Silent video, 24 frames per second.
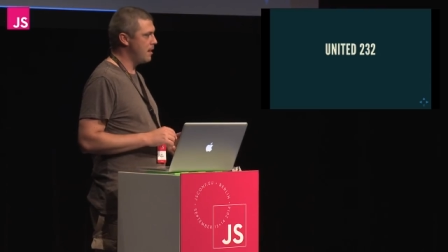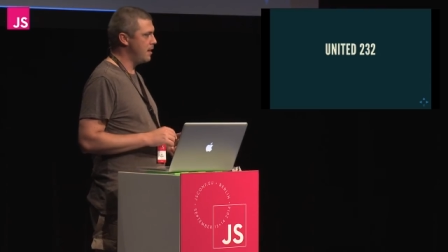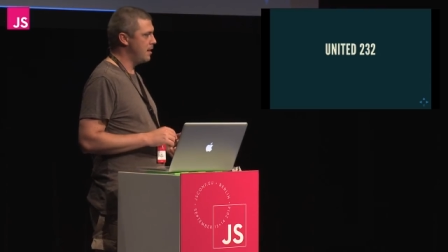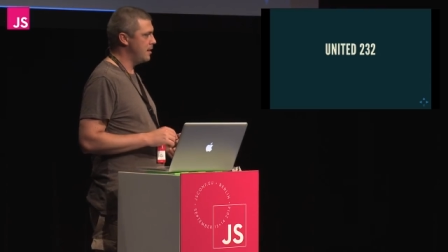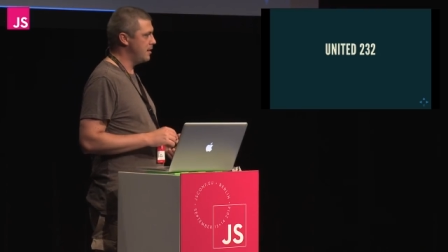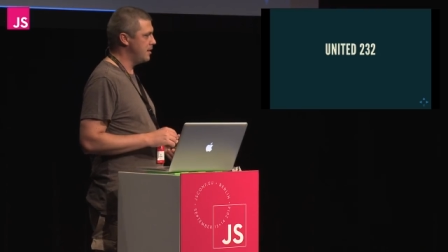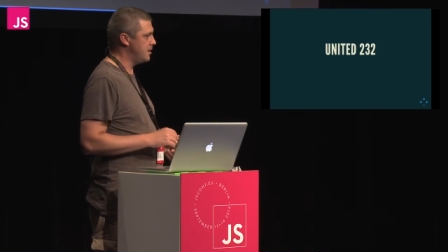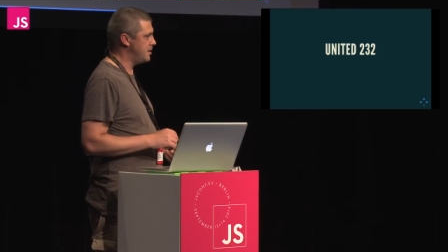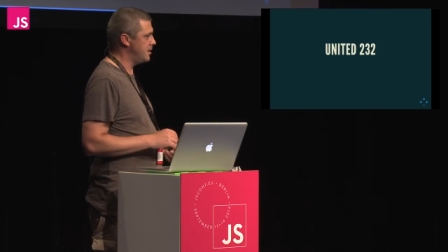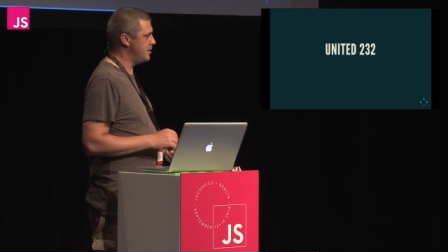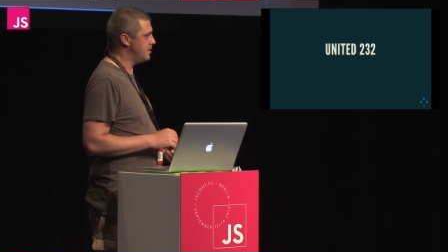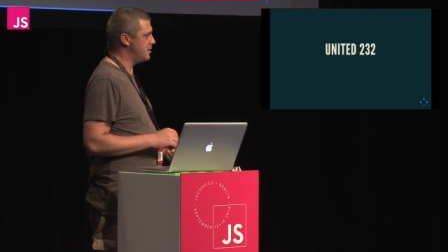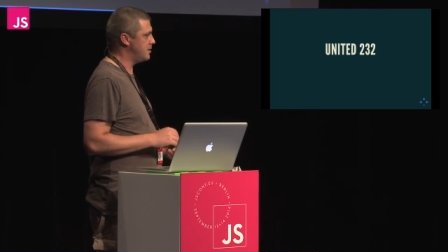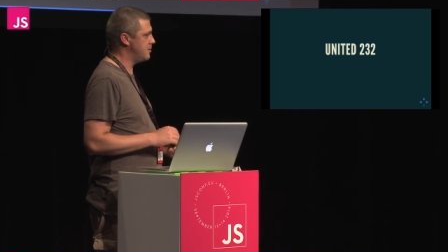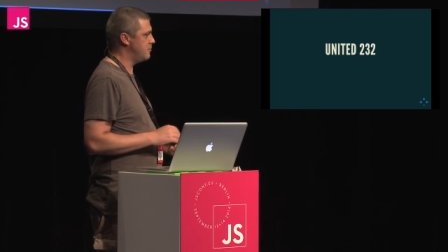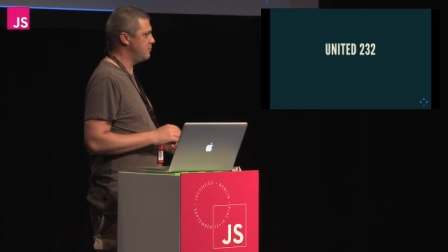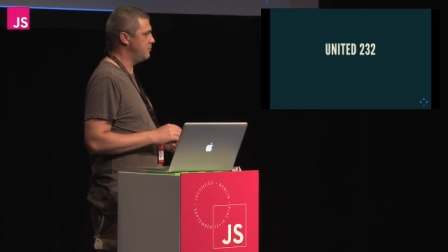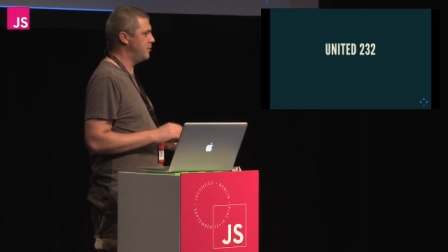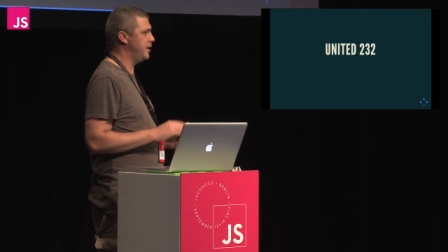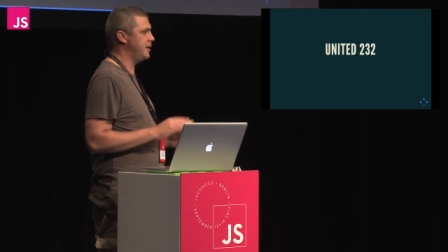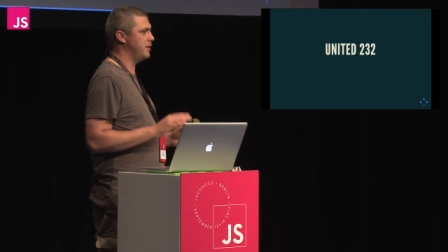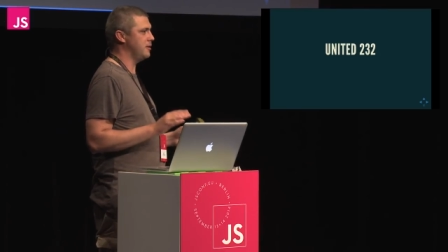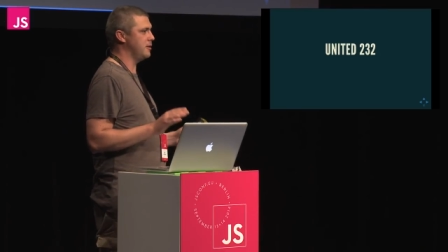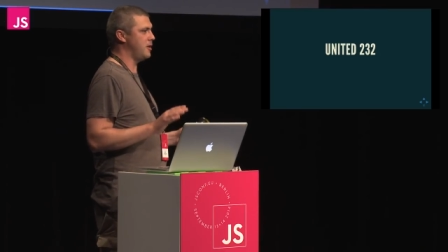This is
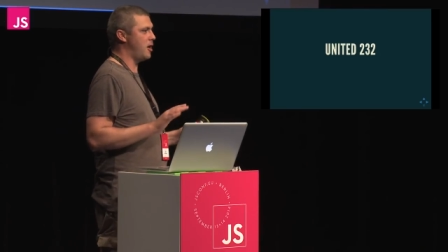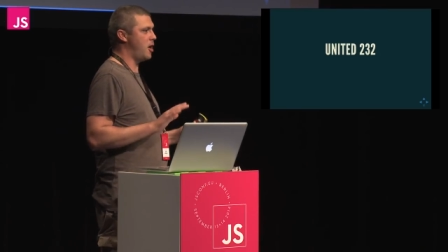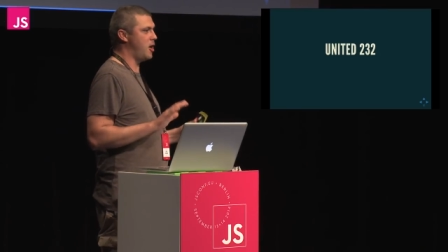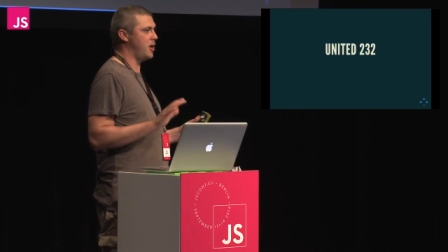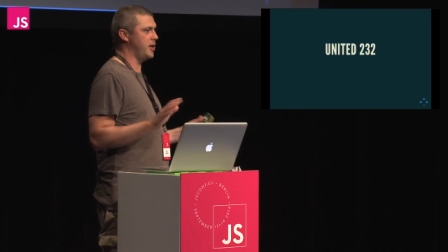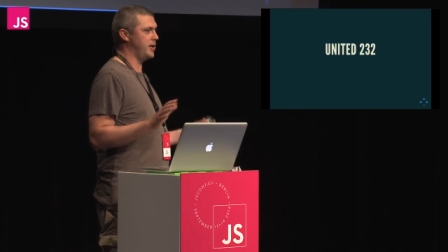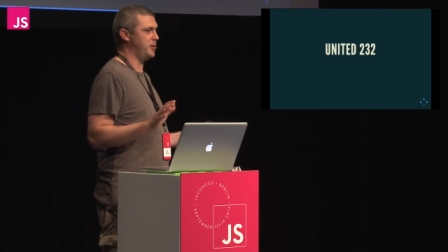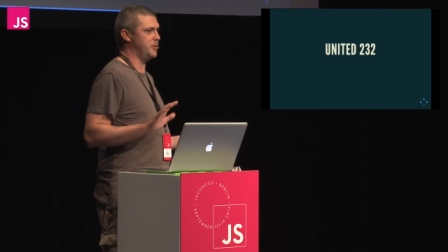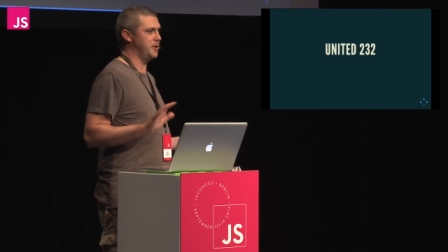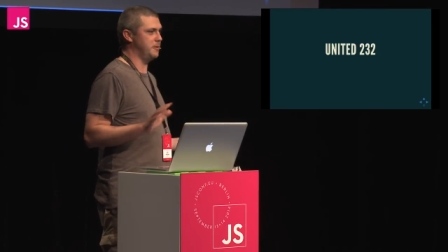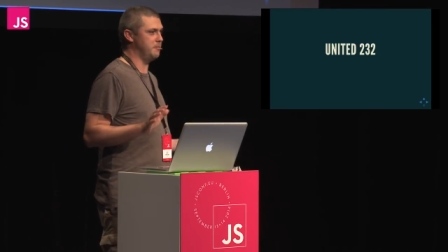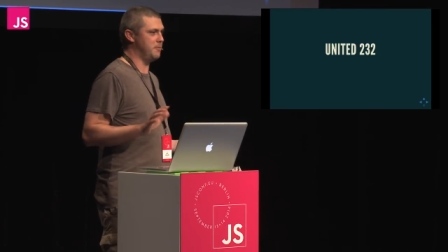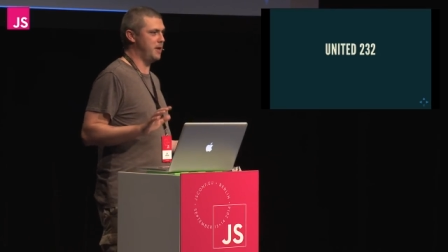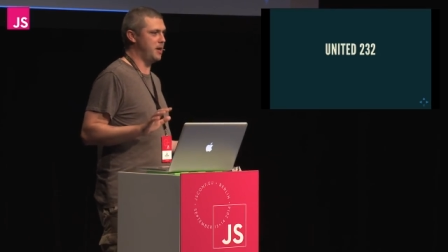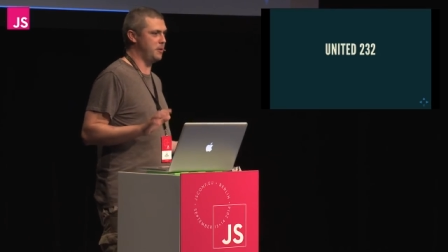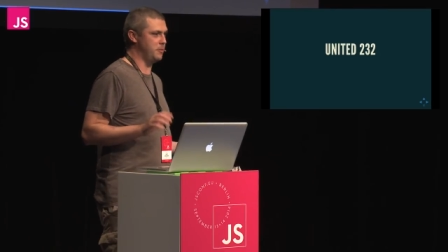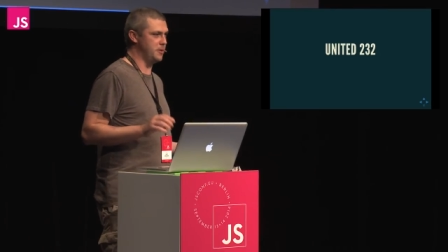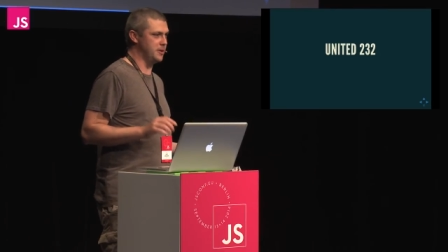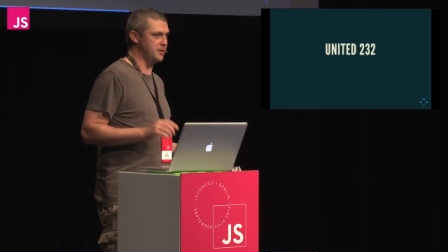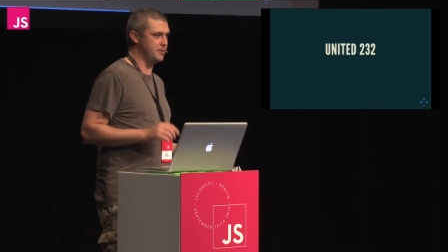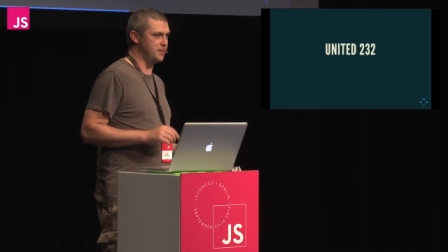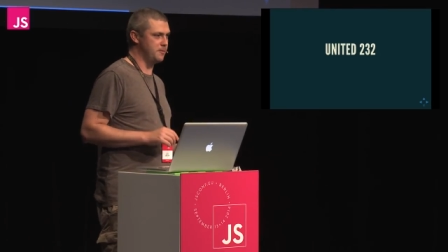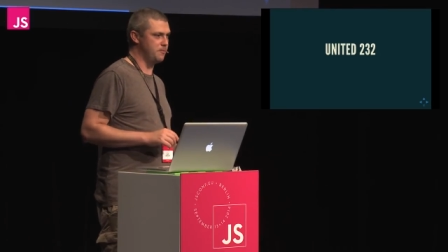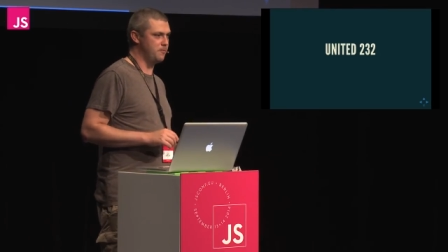real Hollywood
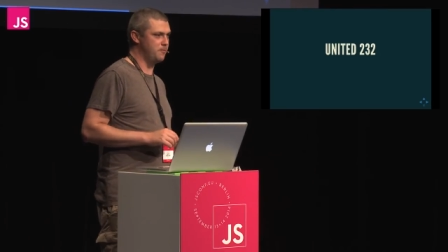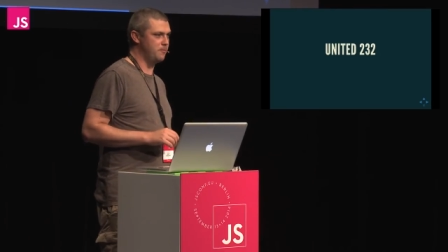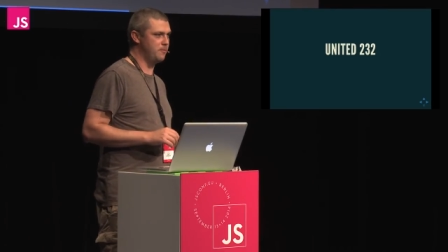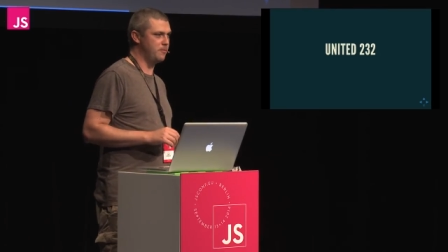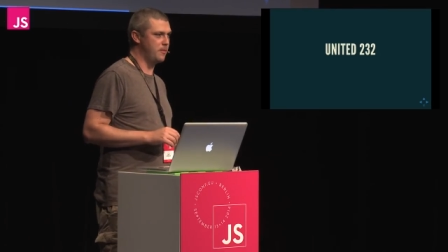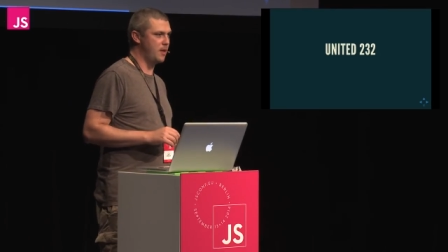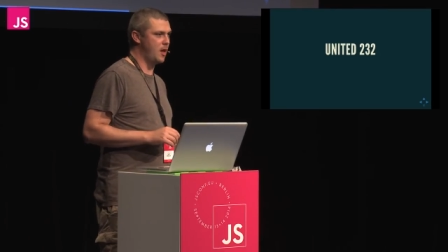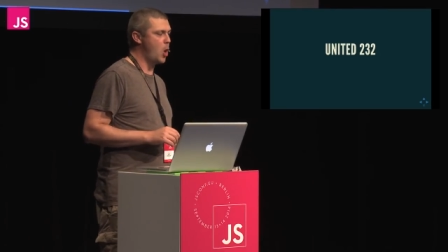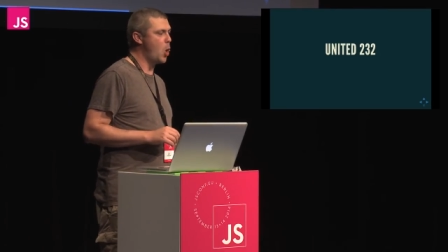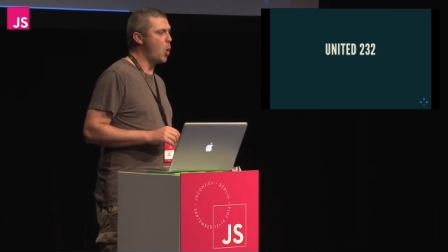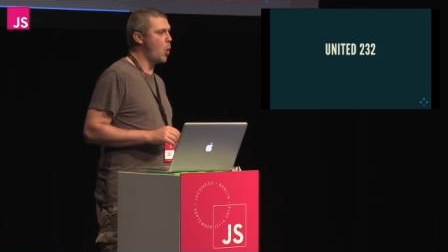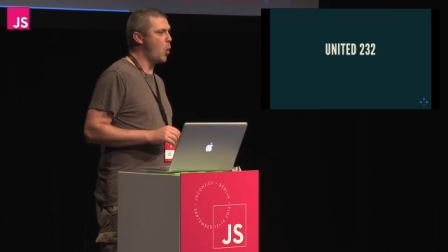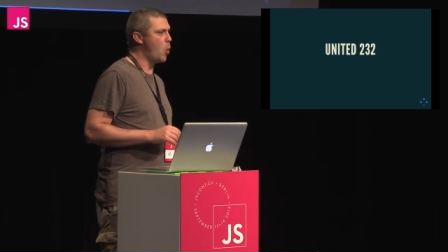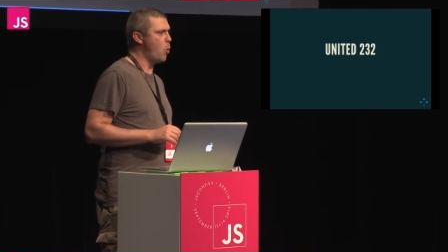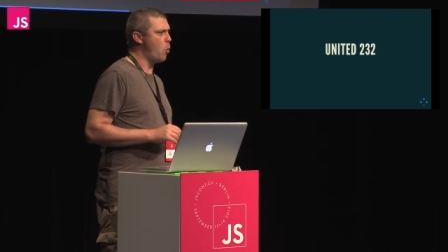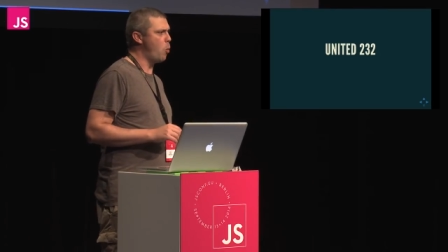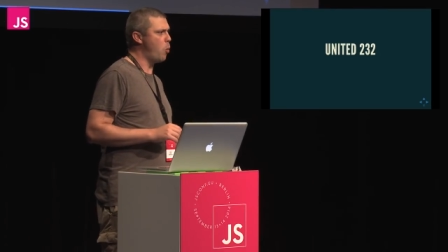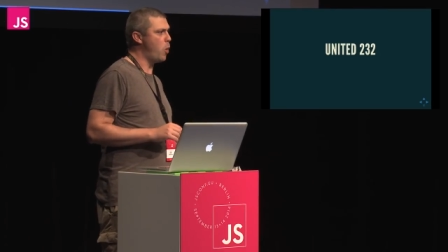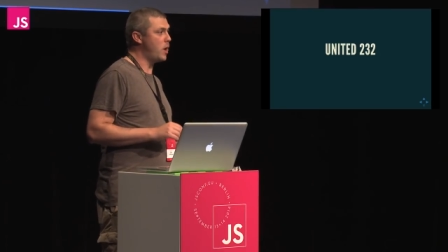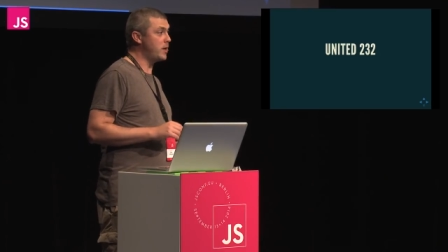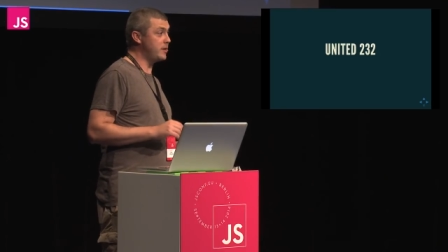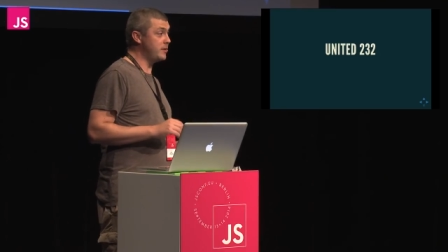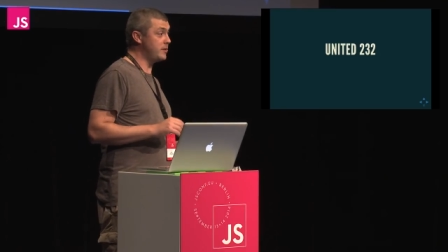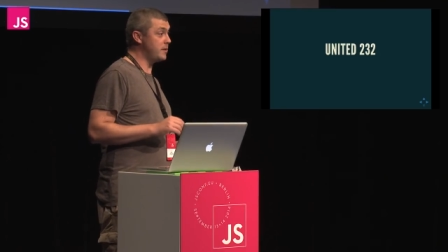moment.
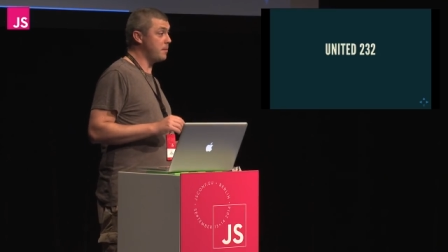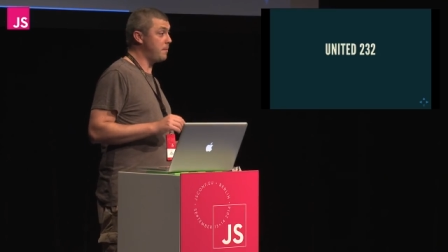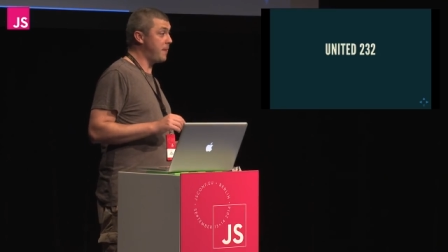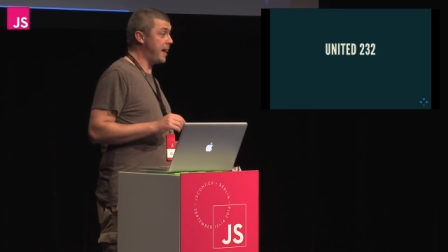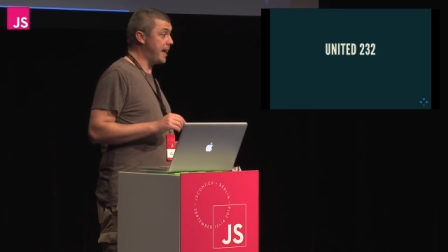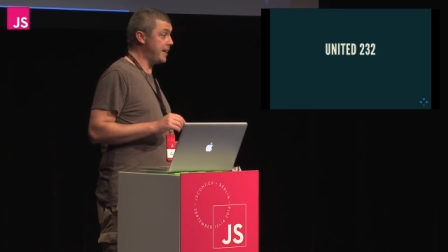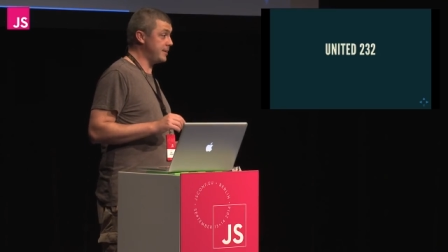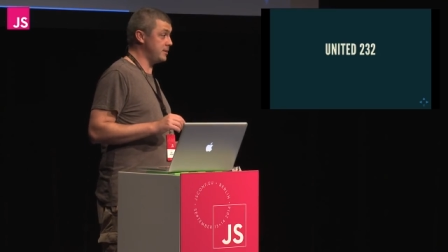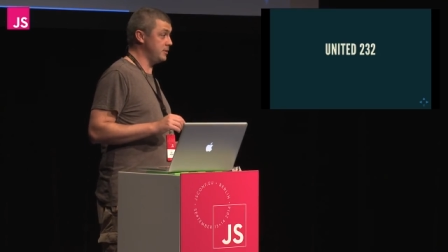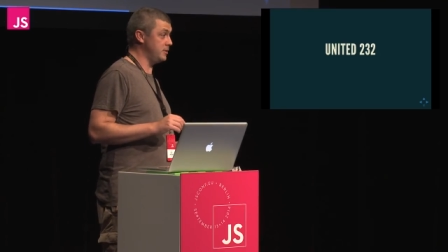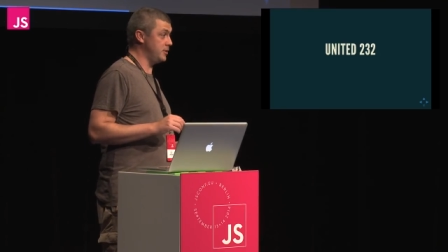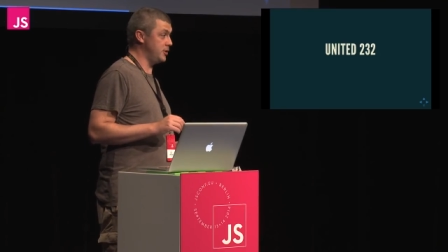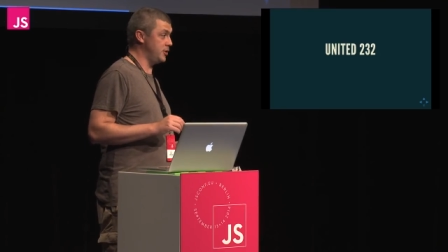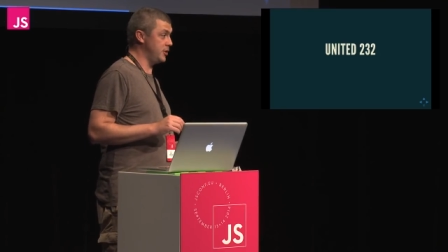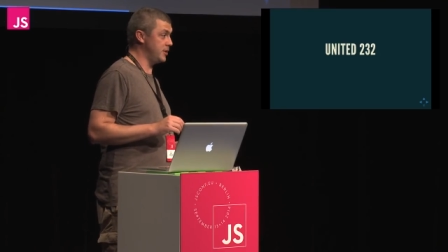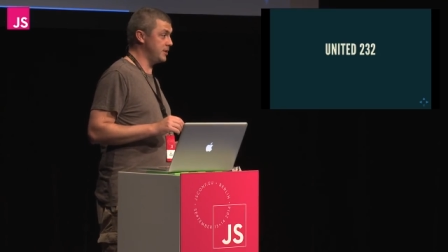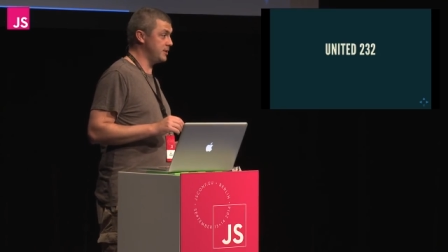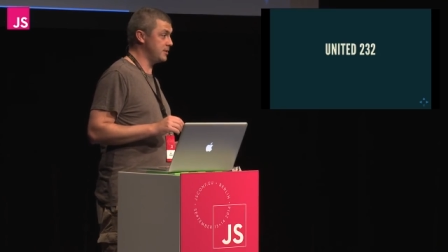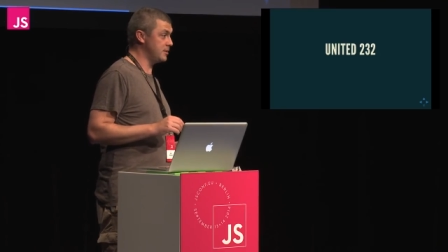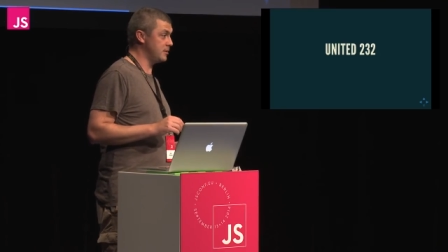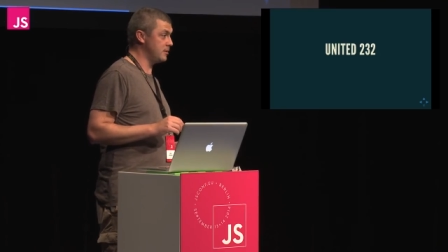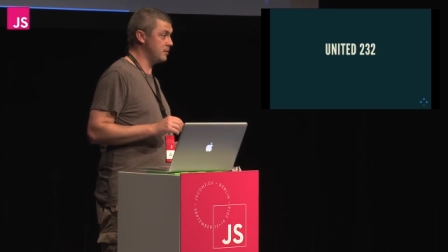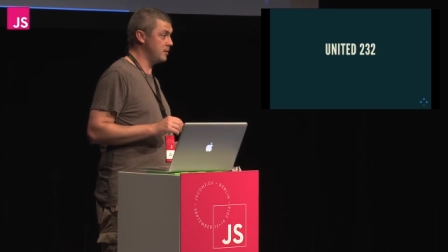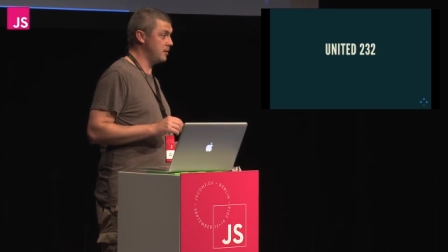One of the
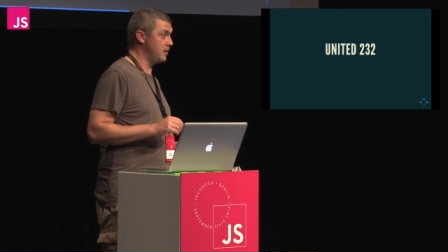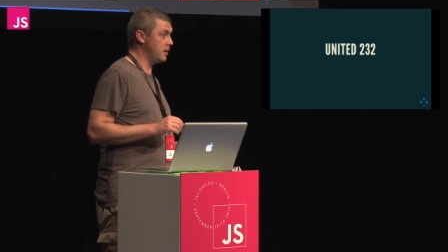passengers